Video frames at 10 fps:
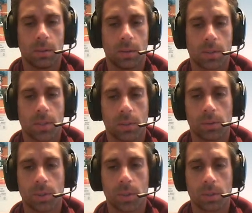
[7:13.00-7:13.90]
the
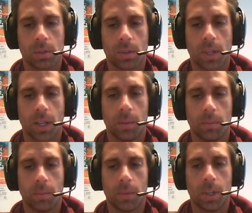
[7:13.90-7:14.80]
solution that
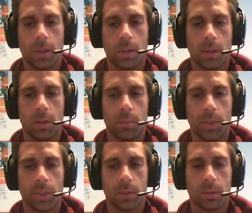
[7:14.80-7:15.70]

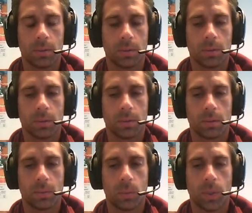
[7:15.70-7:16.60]
Bill
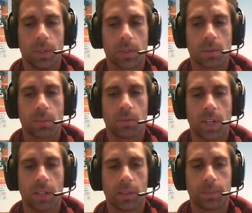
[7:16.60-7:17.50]
was providing.